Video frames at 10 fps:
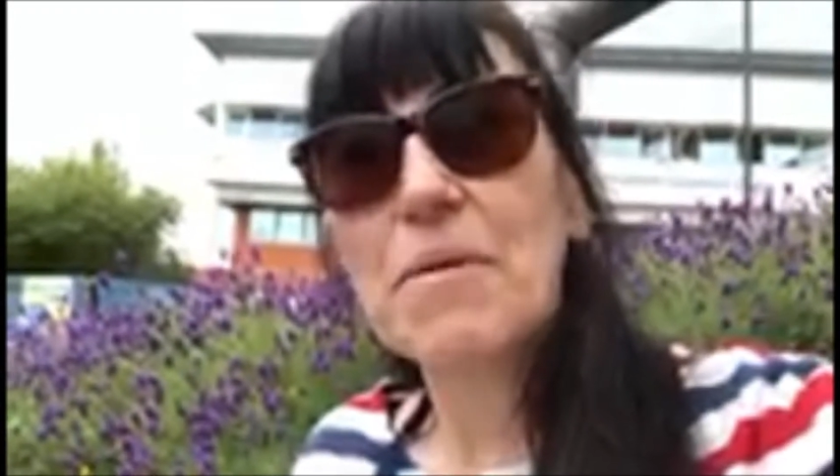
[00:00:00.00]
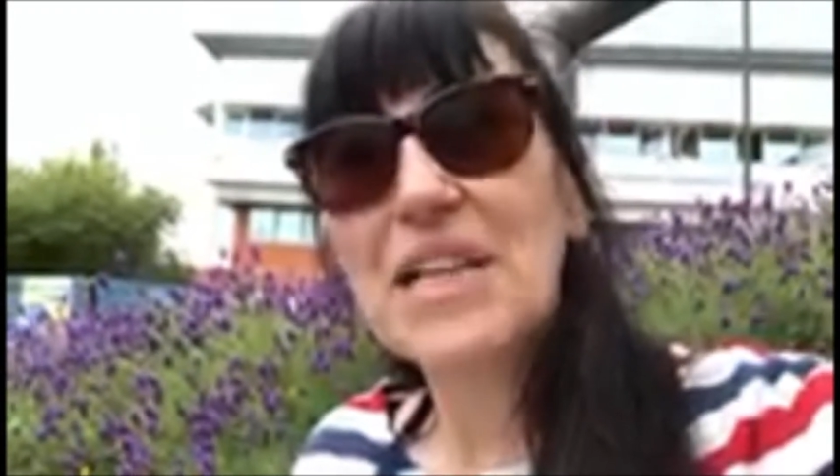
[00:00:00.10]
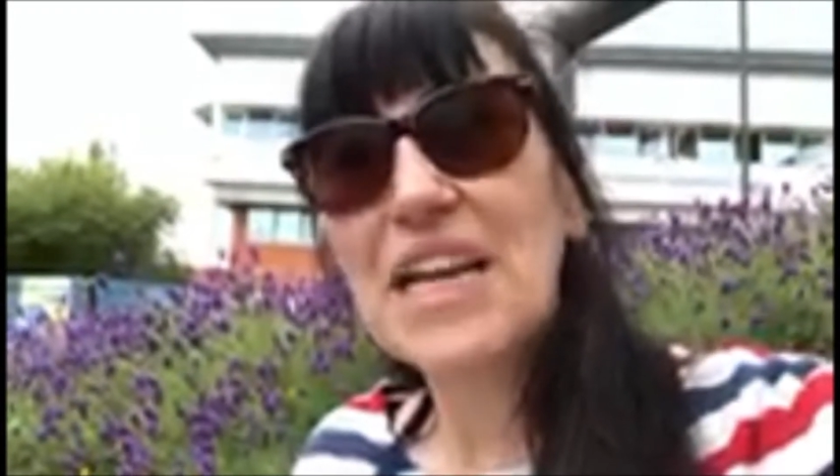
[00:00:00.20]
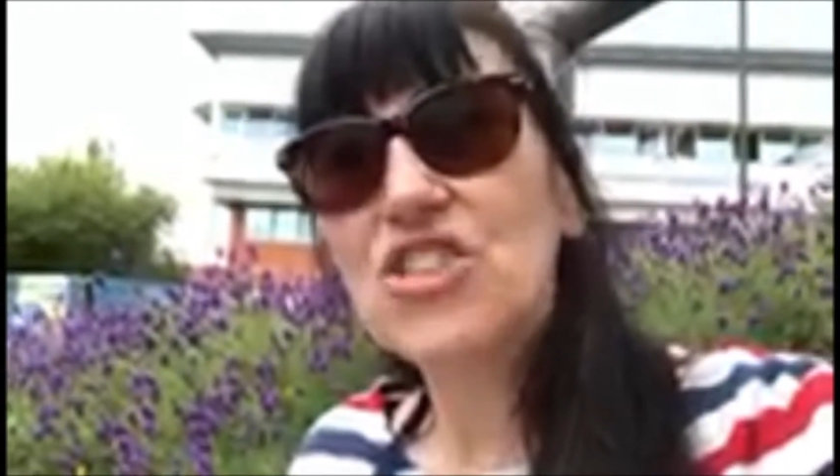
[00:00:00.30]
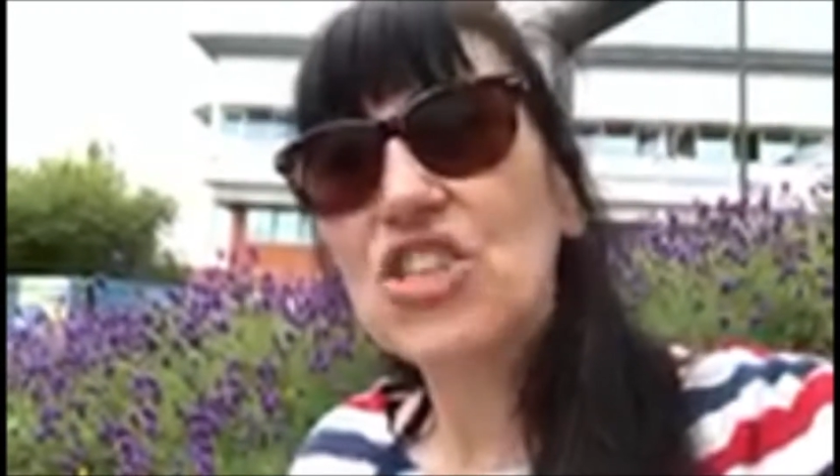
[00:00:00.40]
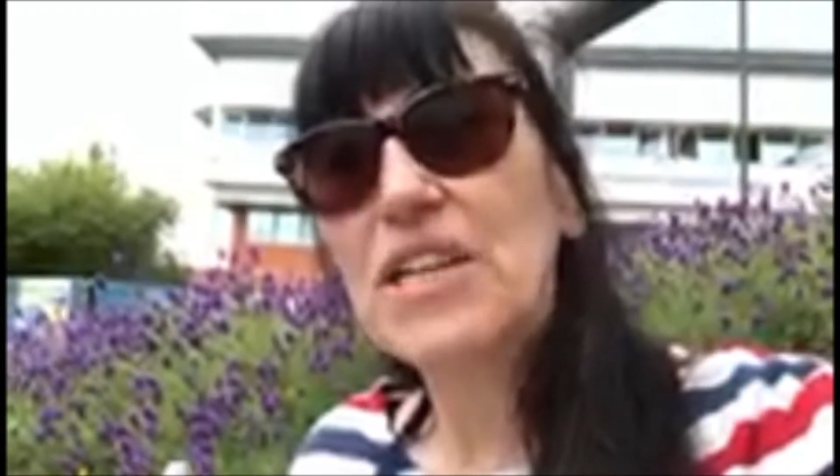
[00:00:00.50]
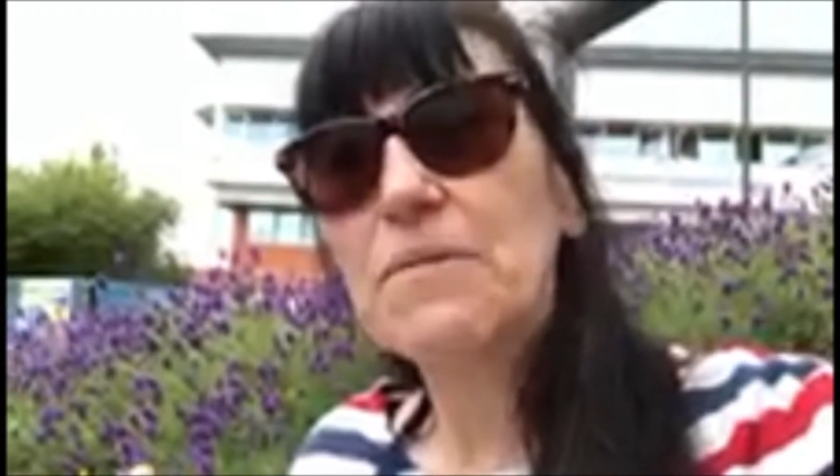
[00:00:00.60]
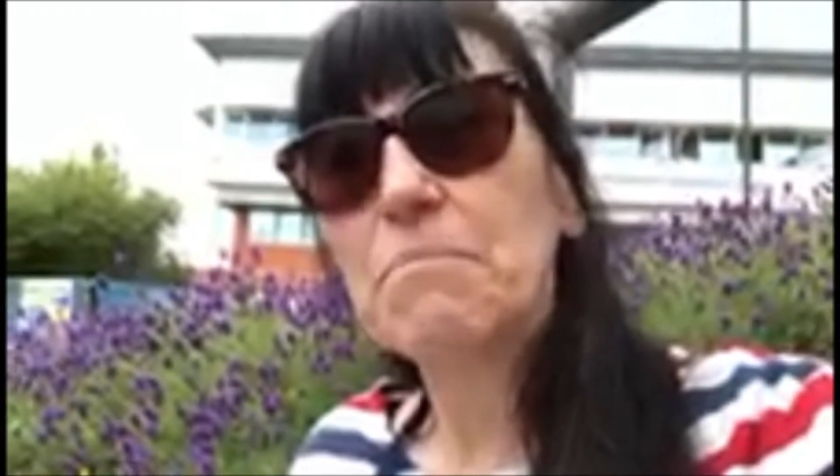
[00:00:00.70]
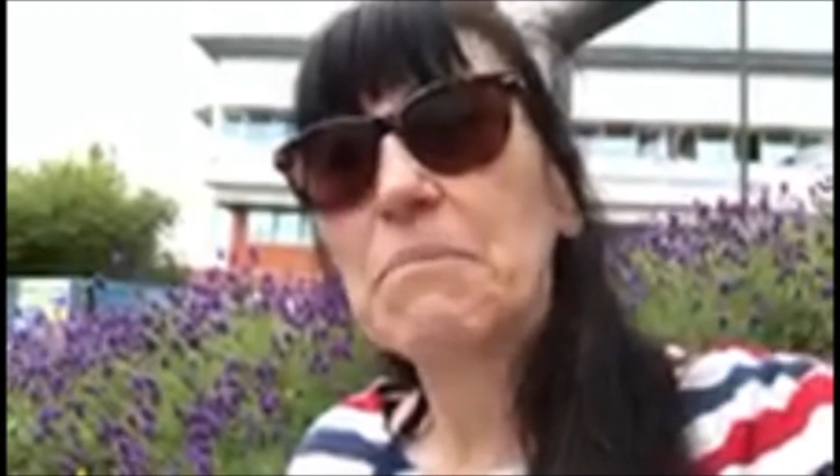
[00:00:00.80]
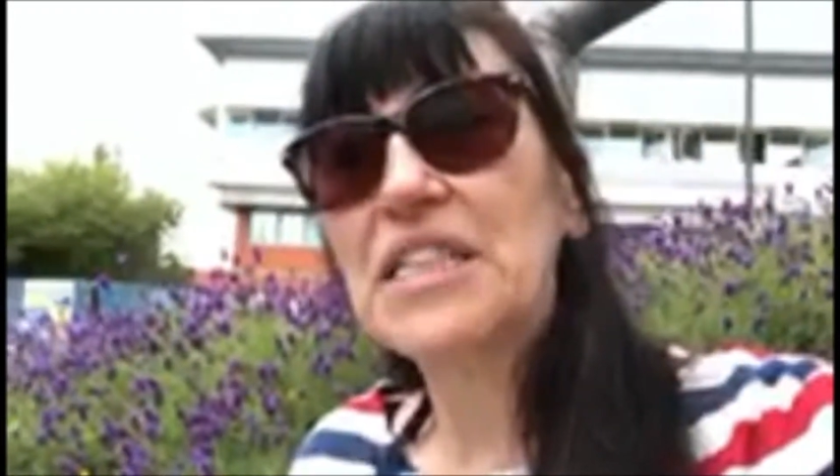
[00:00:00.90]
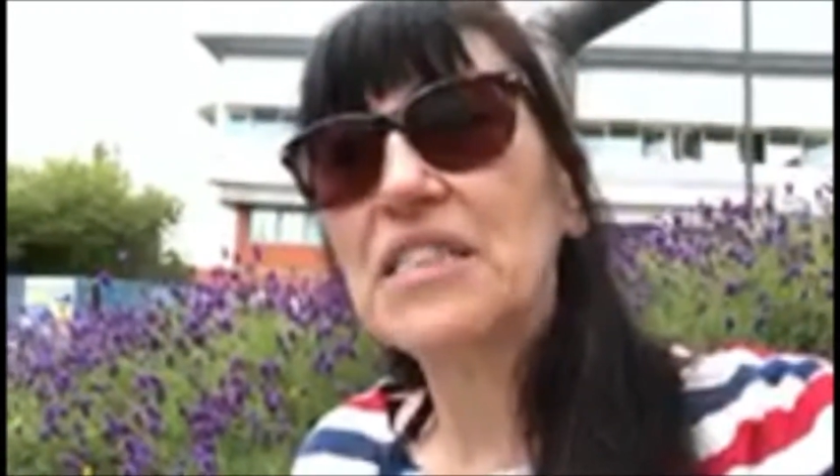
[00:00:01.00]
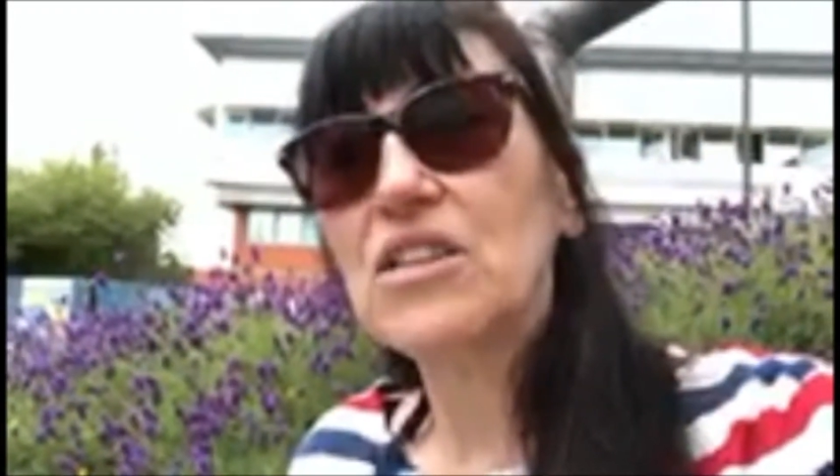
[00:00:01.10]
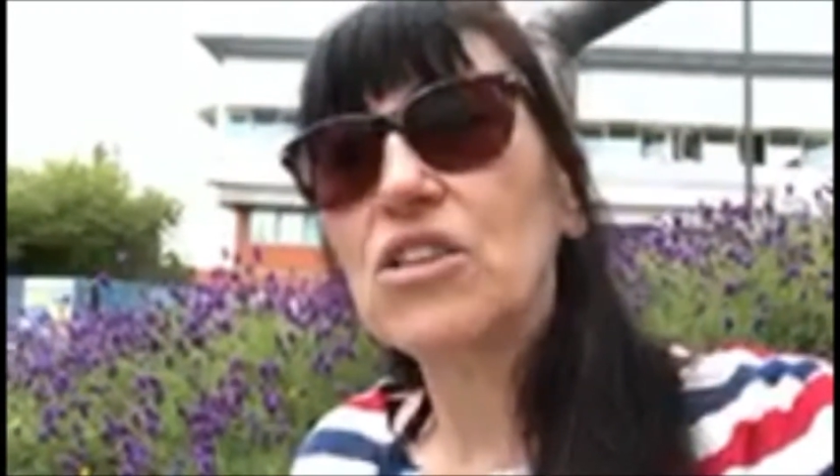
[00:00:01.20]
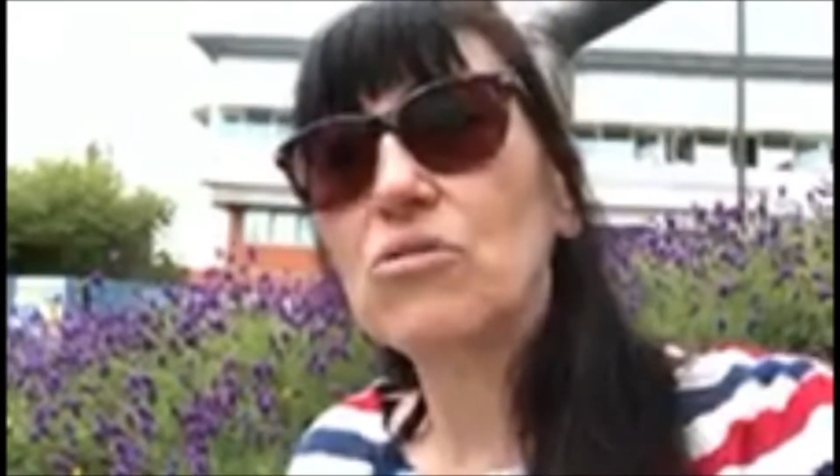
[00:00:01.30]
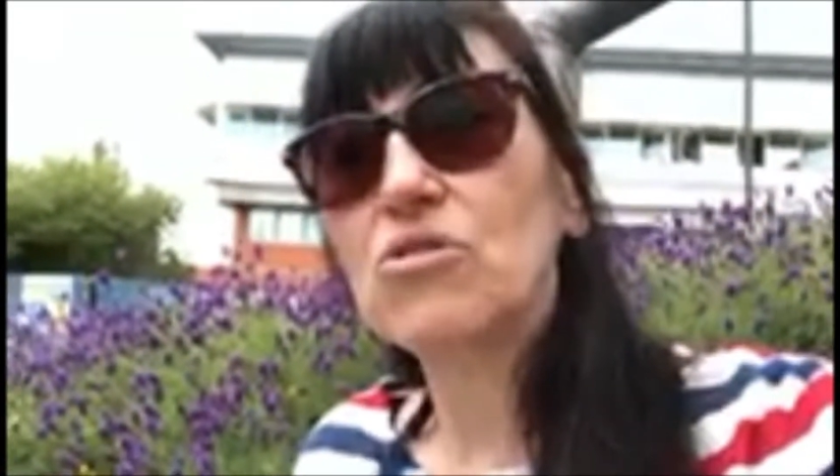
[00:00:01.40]
it actually makes a
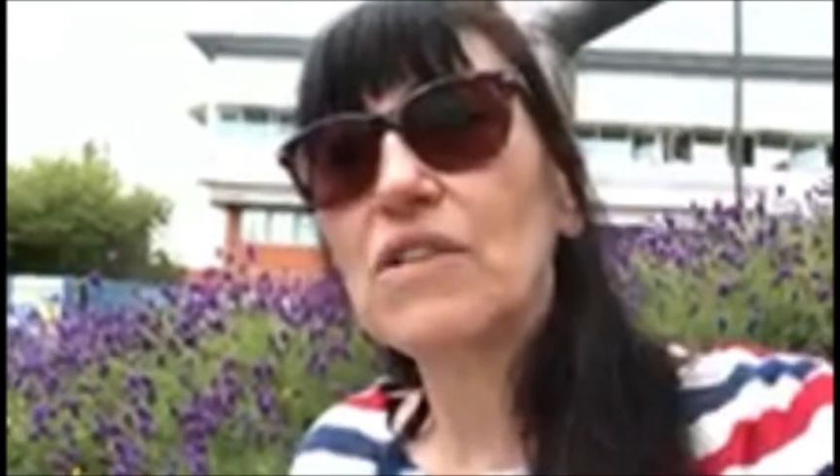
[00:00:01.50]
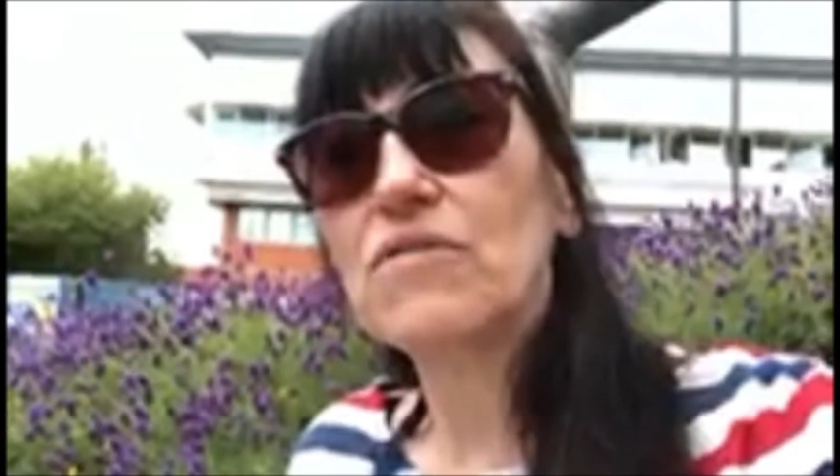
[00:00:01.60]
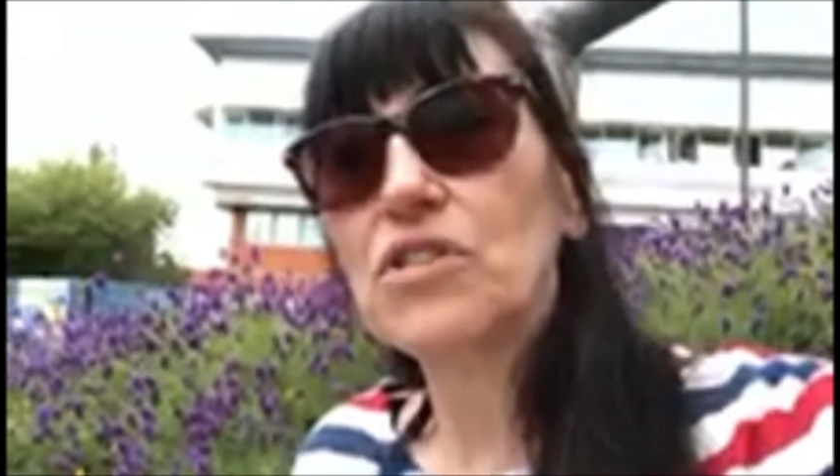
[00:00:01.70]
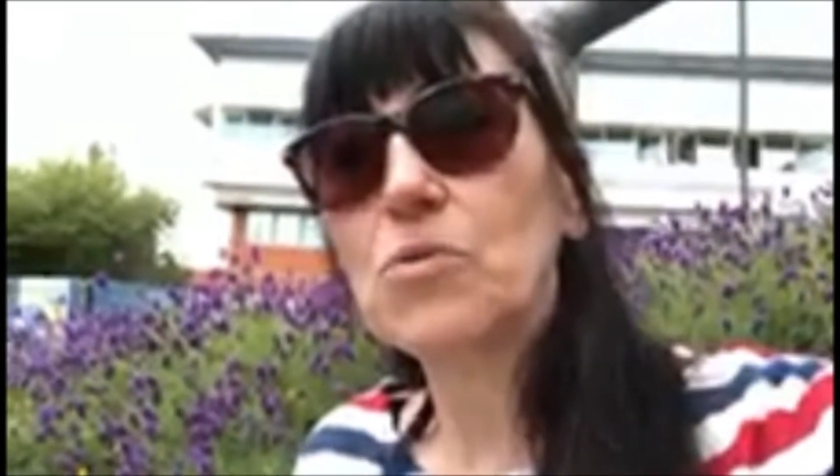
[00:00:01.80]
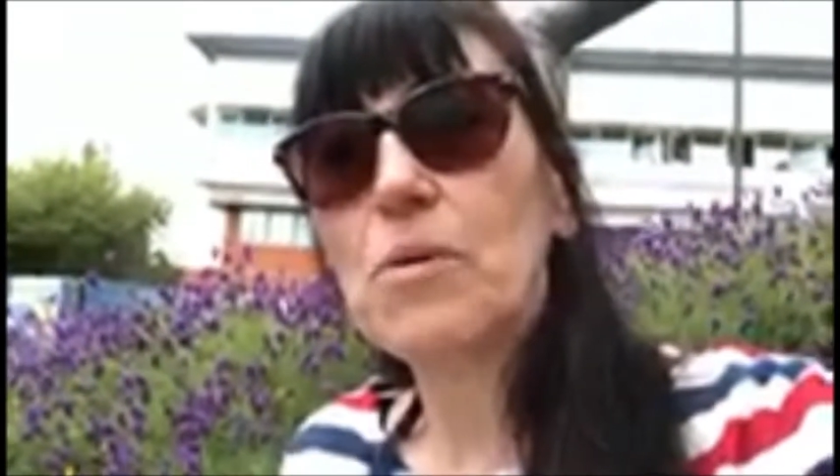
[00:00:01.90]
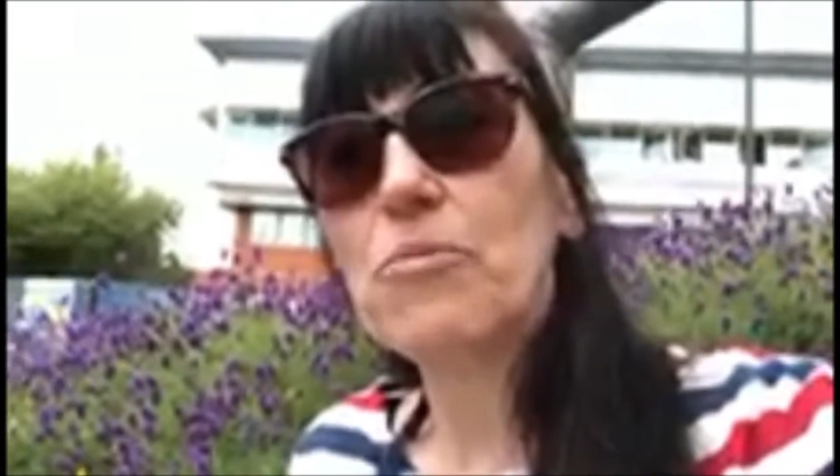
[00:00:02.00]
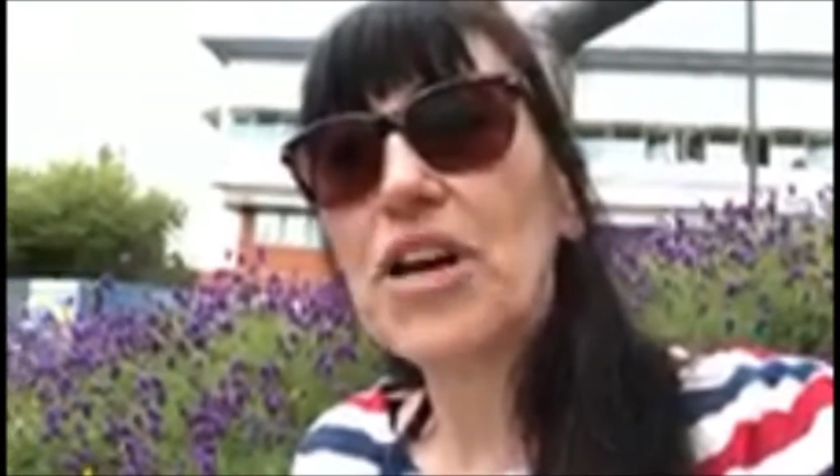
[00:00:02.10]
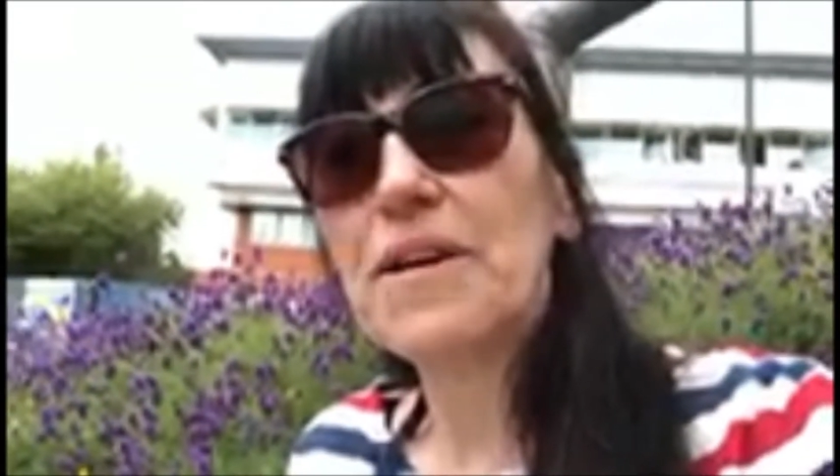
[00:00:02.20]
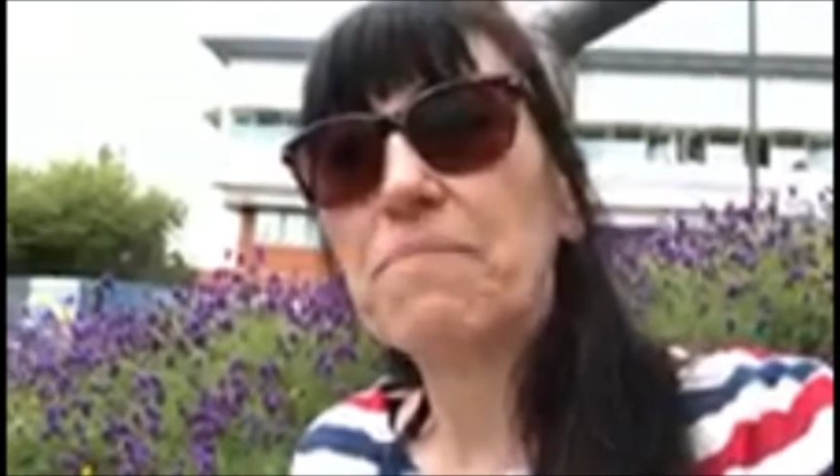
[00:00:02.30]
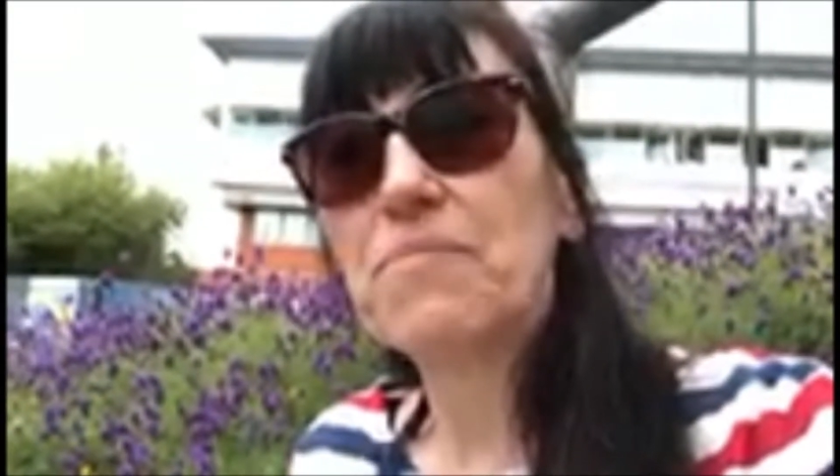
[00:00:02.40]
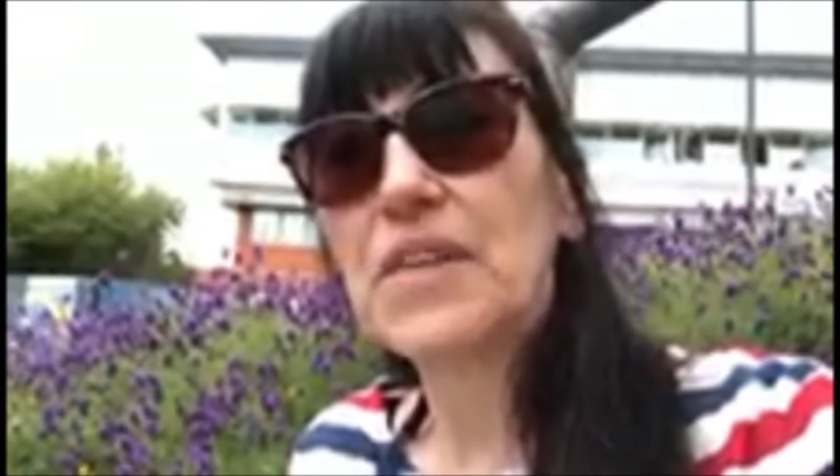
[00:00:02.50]
huge difference to our brain.